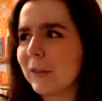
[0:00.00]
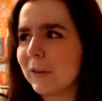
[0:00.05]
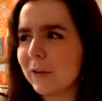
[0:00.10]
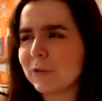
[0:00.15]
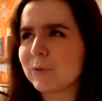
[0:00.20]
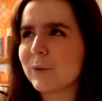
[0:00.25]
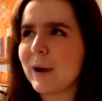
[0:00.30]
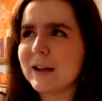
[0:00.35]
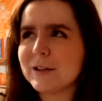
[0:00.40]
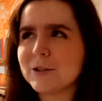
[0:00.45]

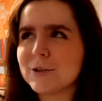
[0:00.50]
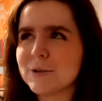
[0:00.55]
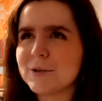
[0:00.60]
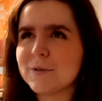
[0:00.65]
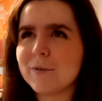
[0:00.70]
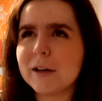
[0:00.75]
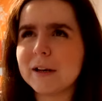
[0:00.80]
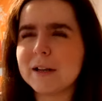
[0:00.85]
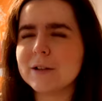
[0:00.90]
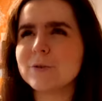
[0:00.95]
threat to
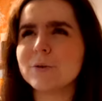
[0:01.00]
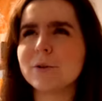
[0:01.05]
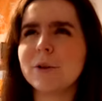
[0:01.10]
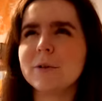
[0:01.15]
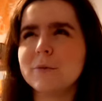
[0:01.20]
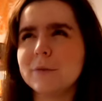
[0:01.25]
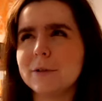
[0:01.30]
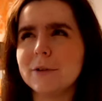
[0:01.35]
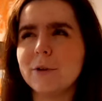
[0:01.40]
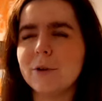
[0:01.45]
civilians,
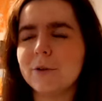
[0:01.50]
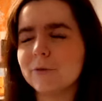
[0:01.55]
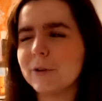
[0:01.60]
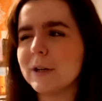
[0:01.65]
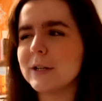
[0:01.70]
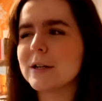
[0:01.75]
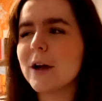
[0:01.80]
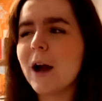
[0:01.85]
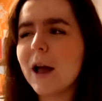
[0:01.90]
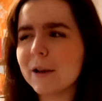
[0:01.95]
although not
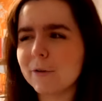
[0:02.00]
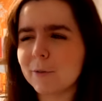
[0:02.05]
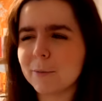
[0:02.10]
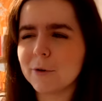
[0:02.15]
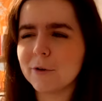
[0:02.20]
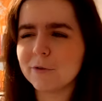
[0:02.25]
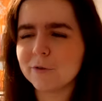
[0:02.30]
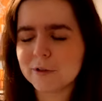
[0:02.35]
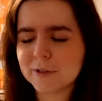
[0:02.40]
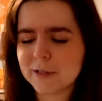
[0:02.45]
entirely
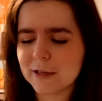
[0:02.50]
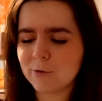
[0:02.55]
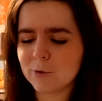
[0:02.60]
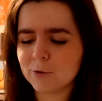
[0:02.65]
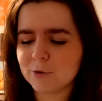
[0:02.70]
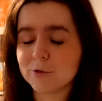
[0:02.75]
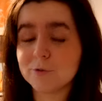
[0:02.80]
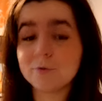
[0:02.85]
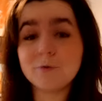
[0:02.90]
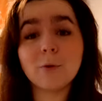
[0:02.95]
removed because they've
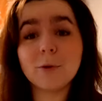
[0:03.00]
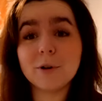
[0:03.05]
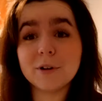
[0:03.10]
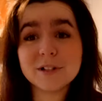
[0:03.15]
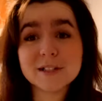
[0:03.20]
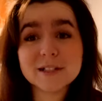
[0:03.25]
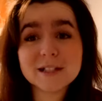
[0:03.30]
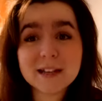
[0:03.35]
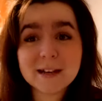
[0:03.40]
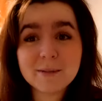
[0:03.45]
all just fallen
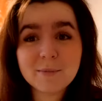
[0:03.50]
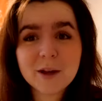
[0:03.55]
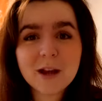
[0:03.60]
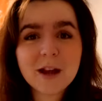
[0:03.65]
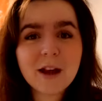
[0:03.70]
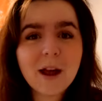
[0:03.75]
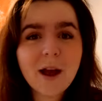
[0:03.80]
asleep.